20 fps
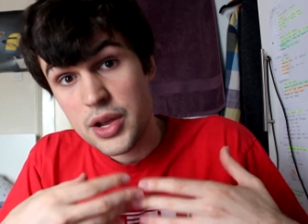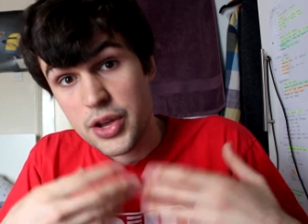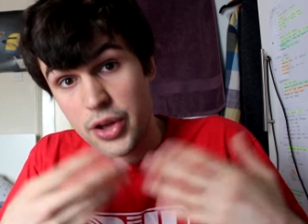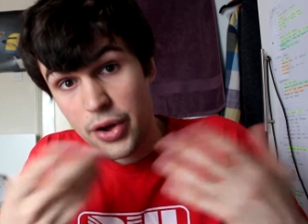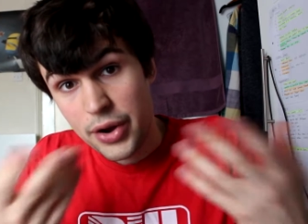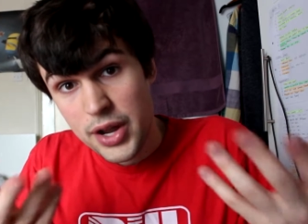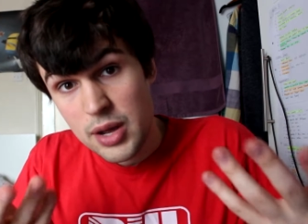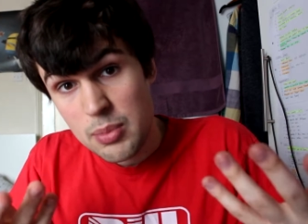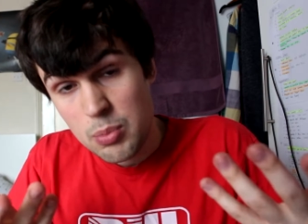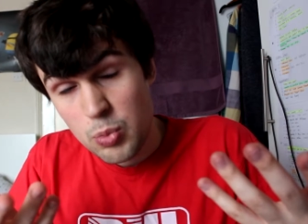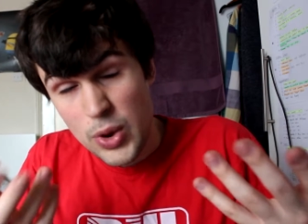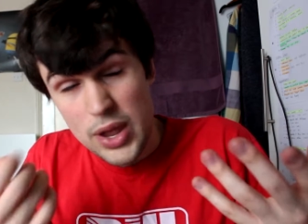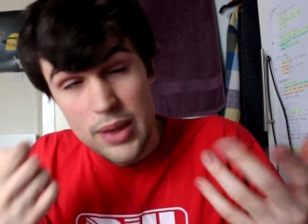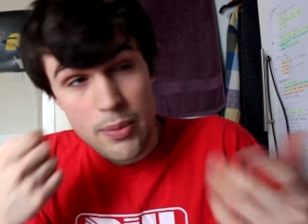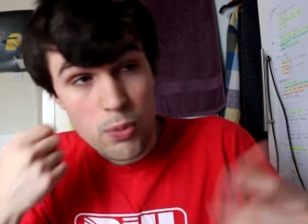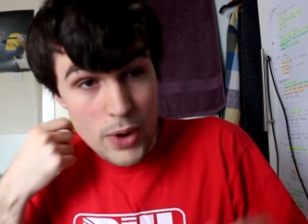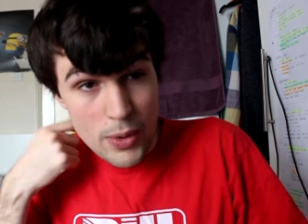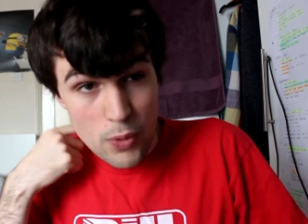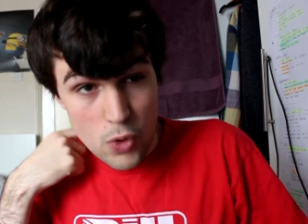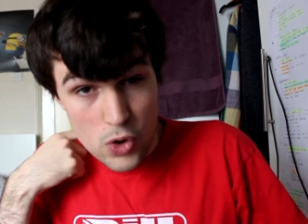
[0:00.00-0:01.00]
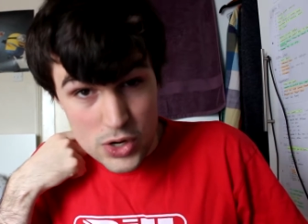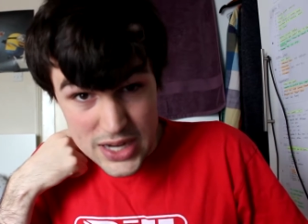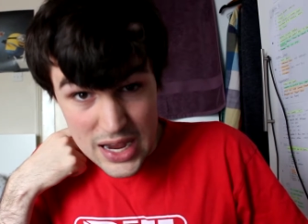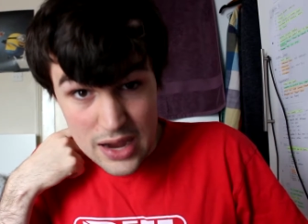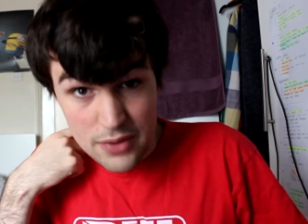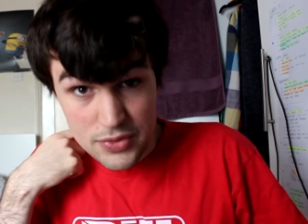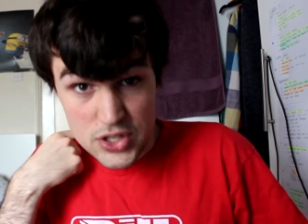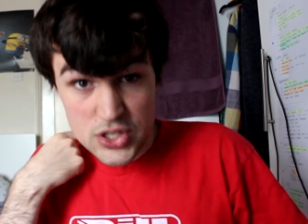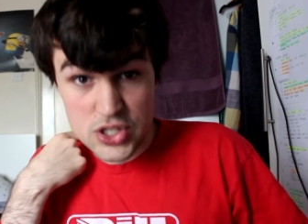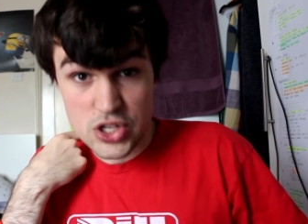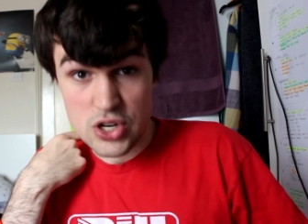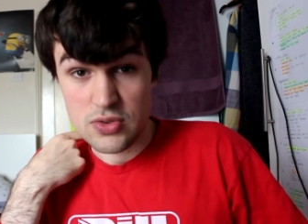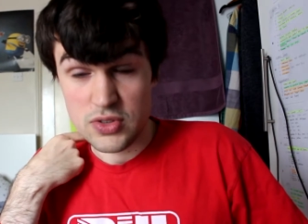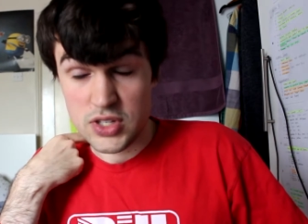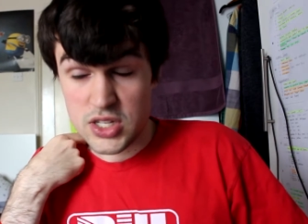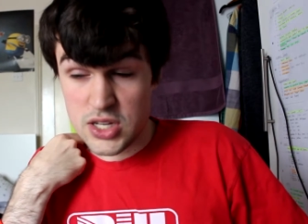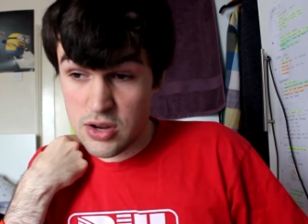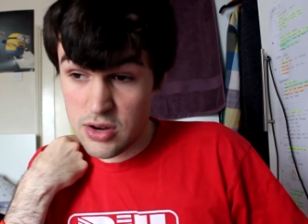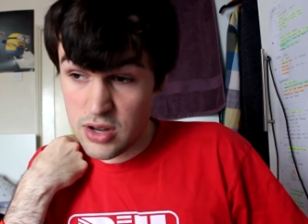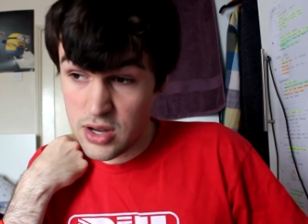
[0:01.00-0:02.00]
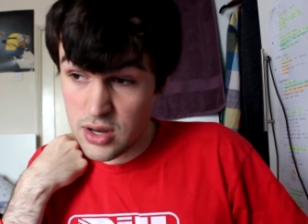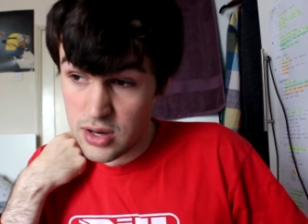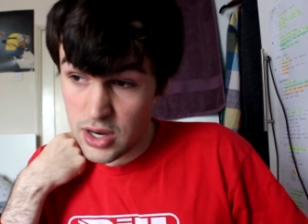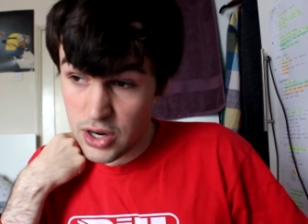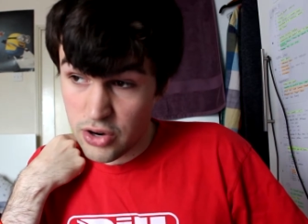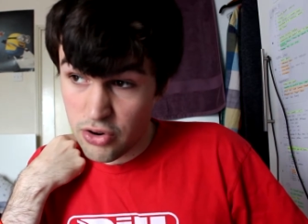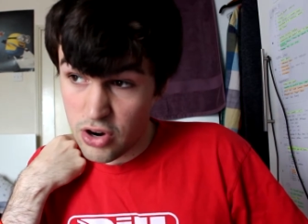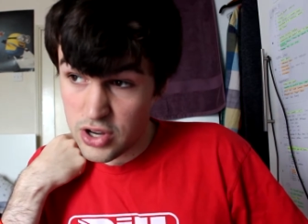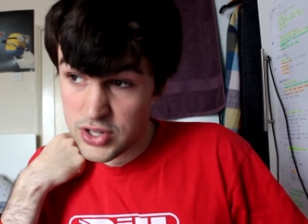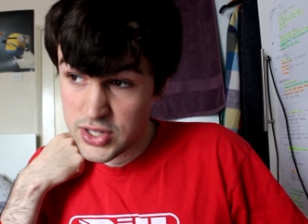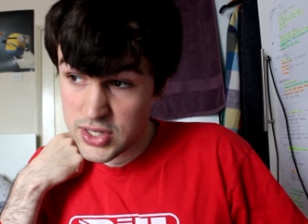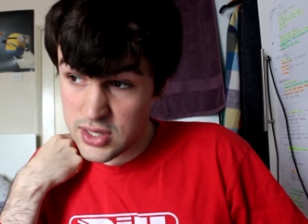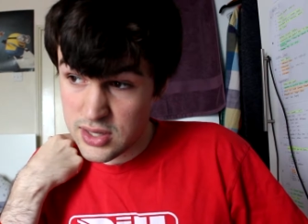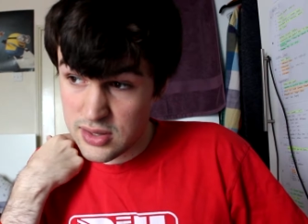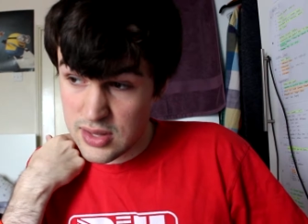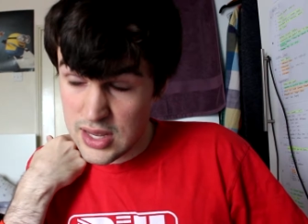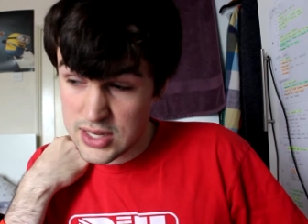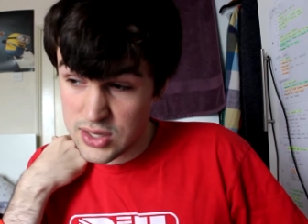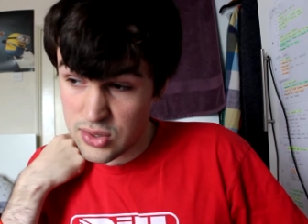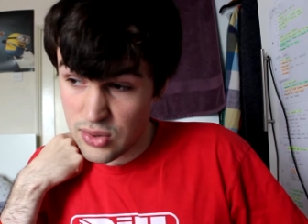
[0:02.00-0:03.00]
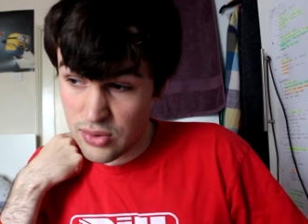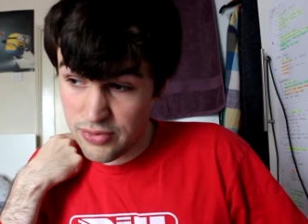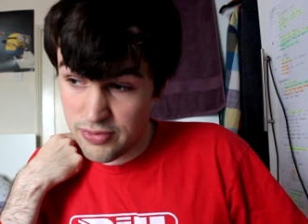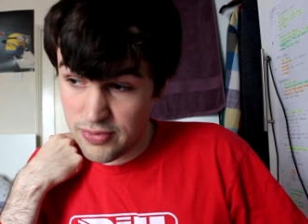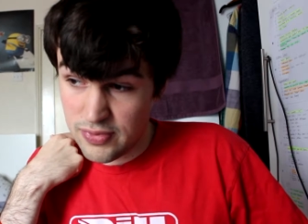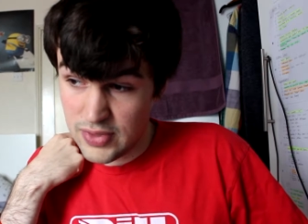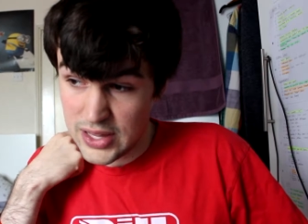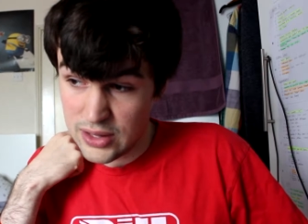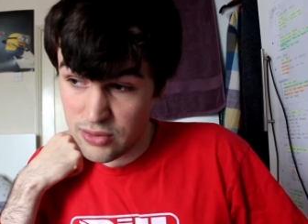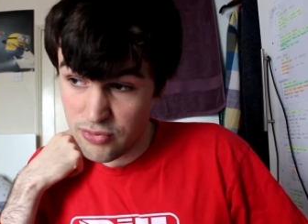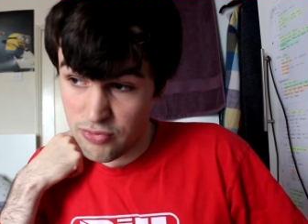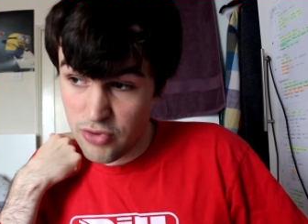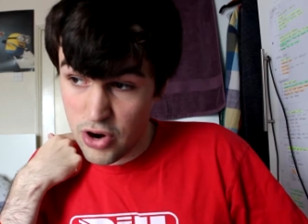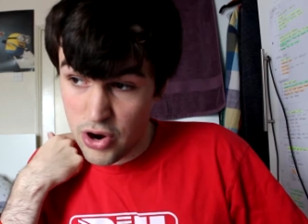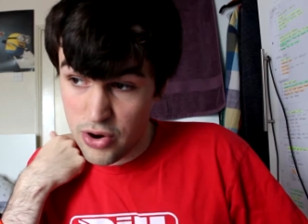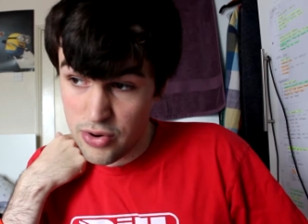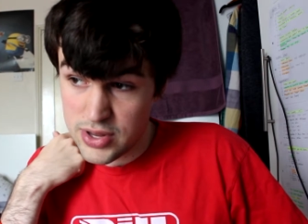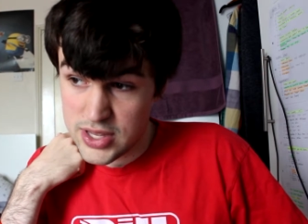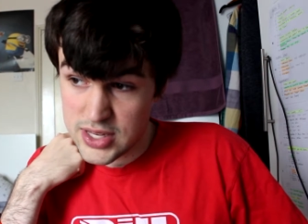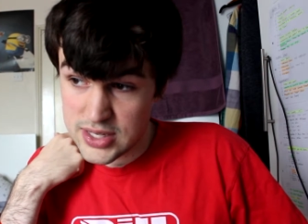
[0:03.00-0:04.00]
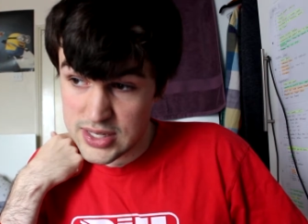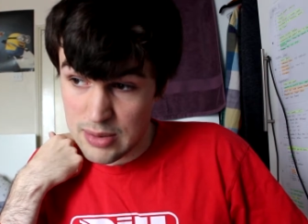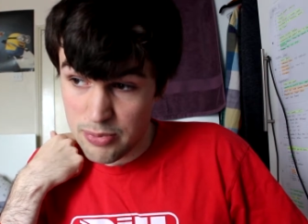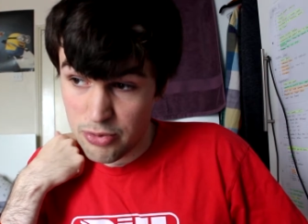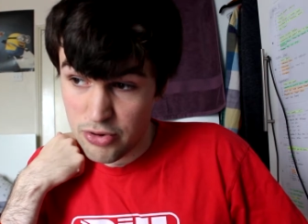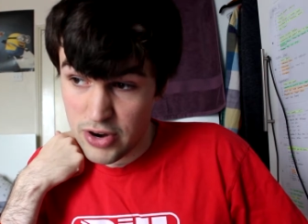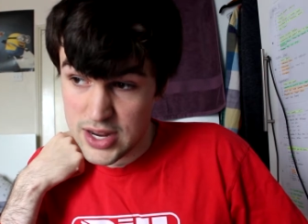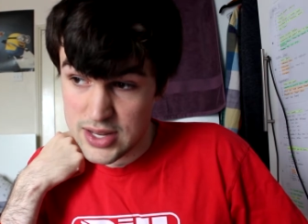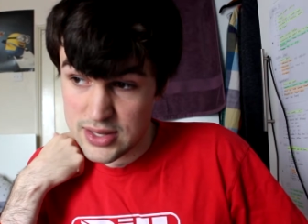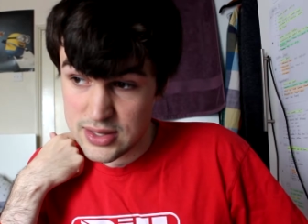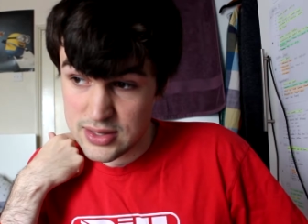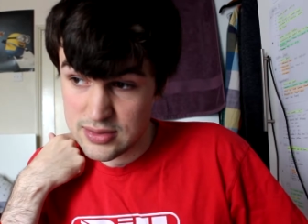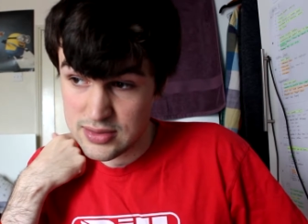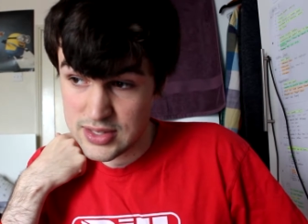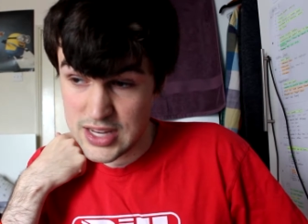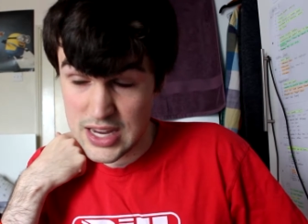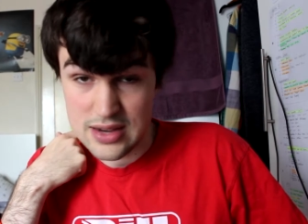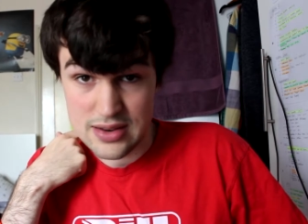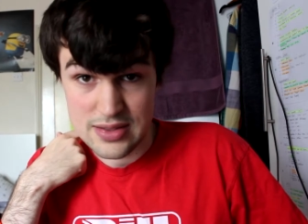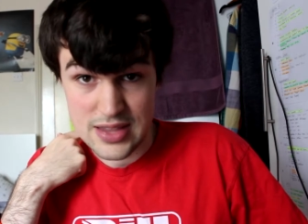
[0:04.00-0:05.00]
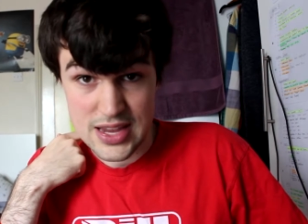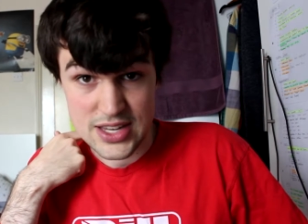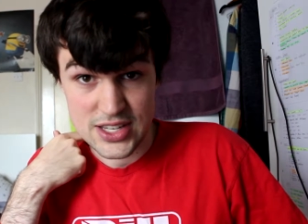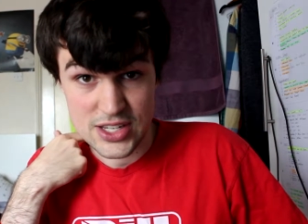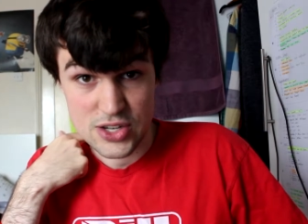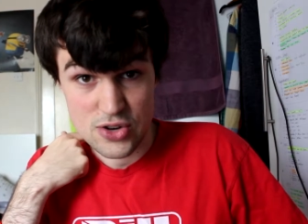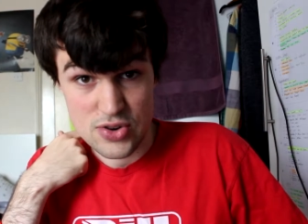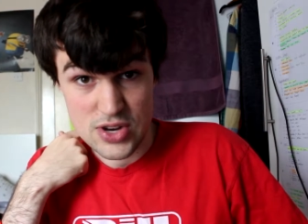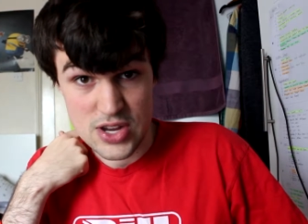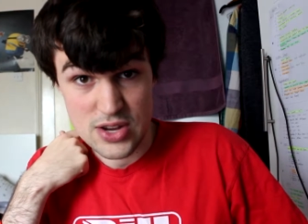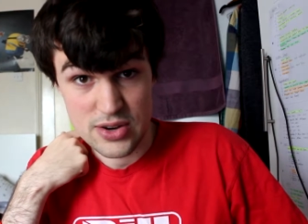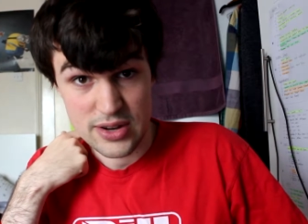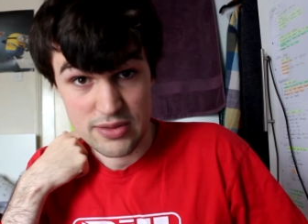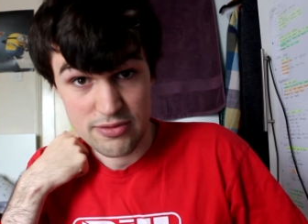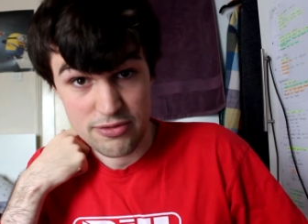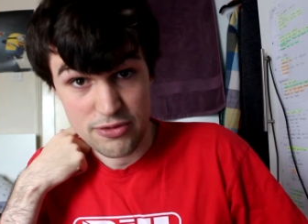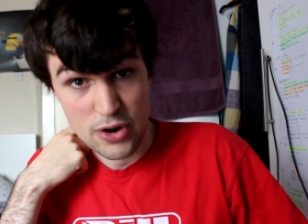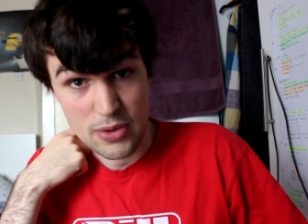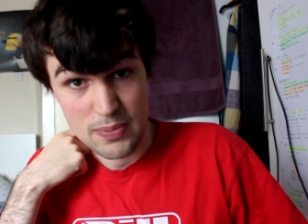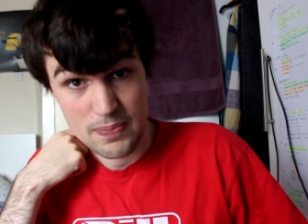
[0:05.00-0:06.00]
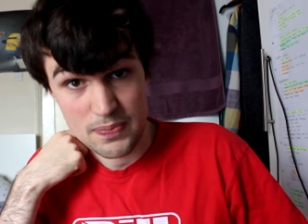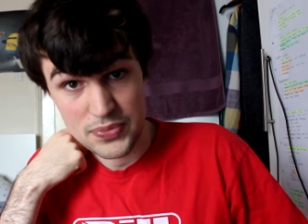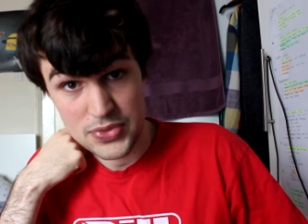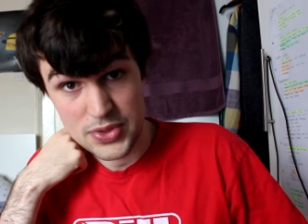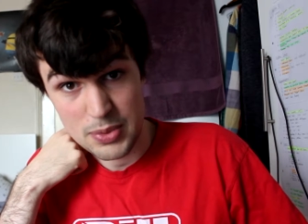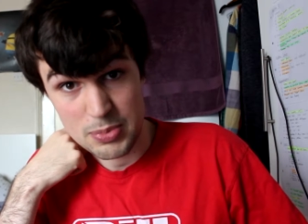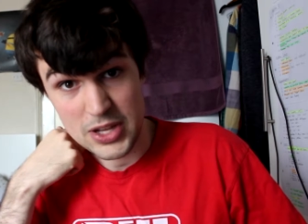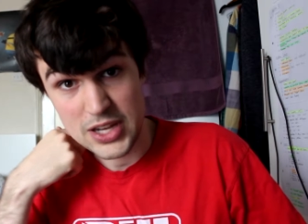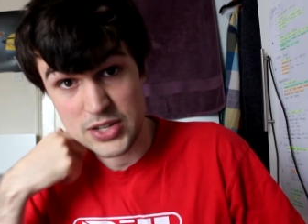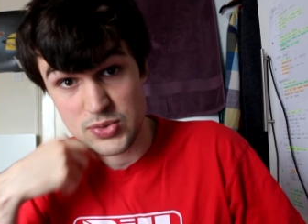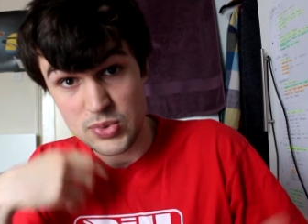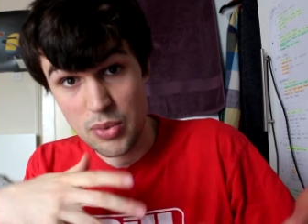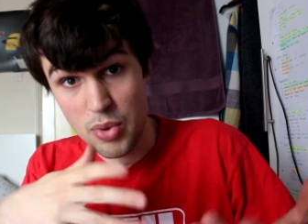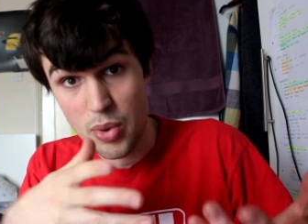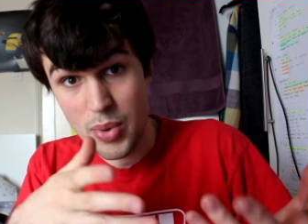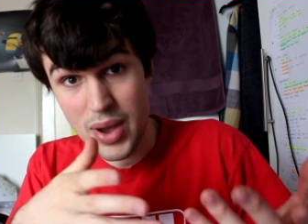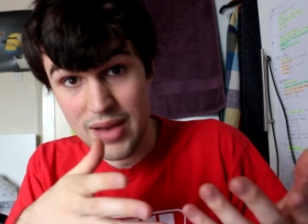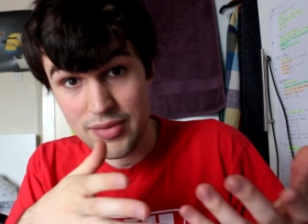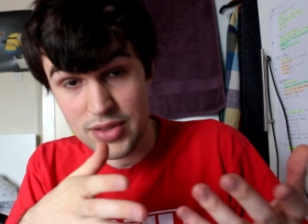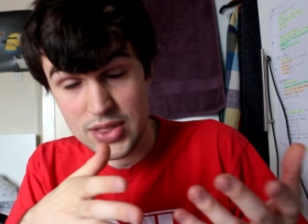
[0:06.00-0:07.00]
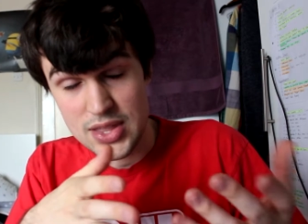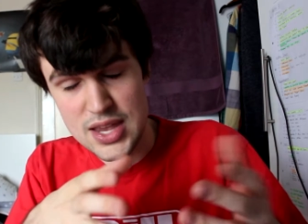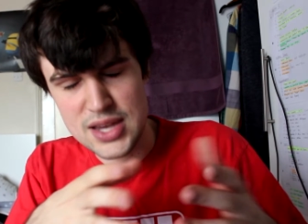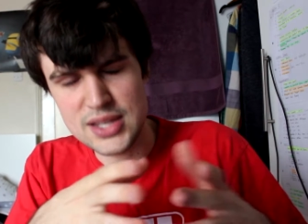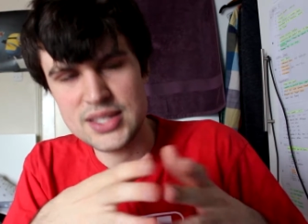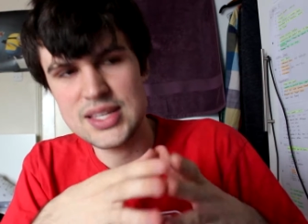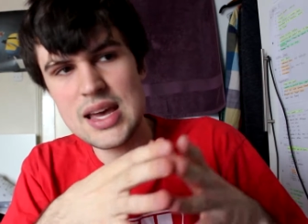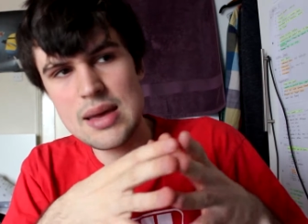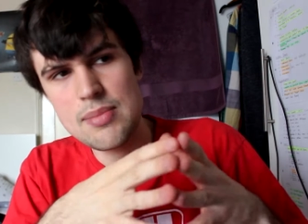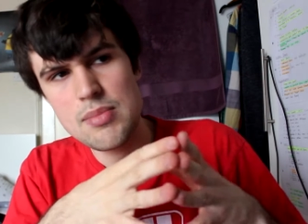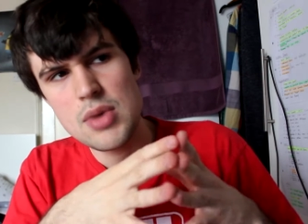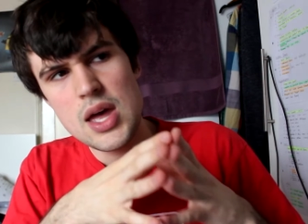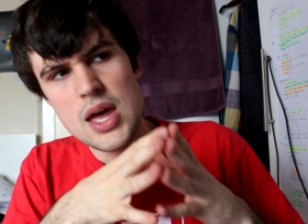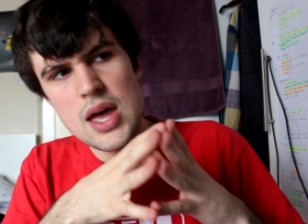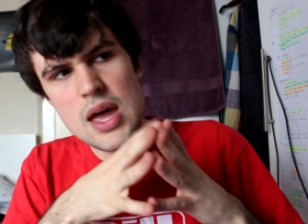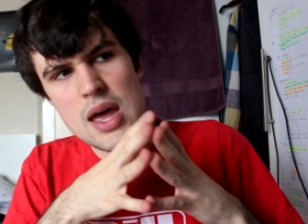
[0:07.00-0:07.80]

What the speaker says: got up, we walked out of the Students' Union across the sort of little road that separated the Student Union from the place where we were having the exam,